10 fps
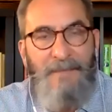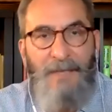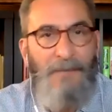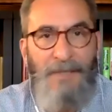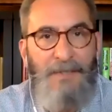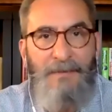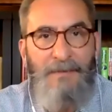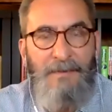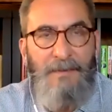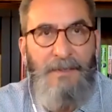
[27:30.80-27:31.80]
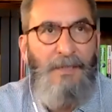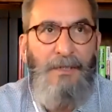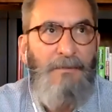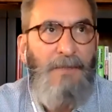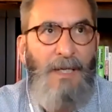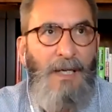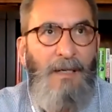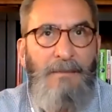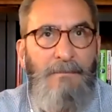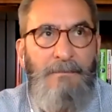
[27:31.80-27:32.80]
I really do. You know,
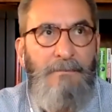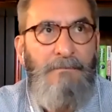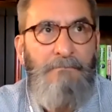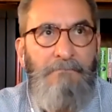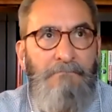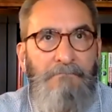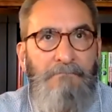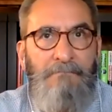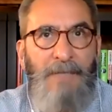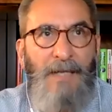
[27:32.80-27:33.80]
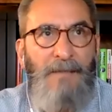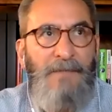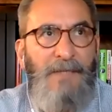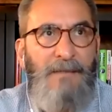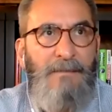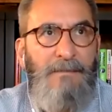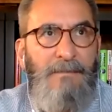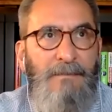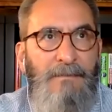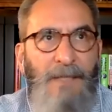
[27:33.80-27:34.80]
um, I don't think
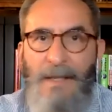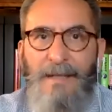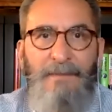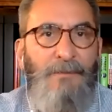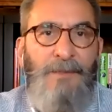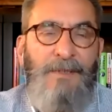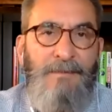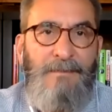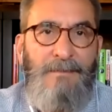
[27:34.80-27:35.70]
a lot of it will.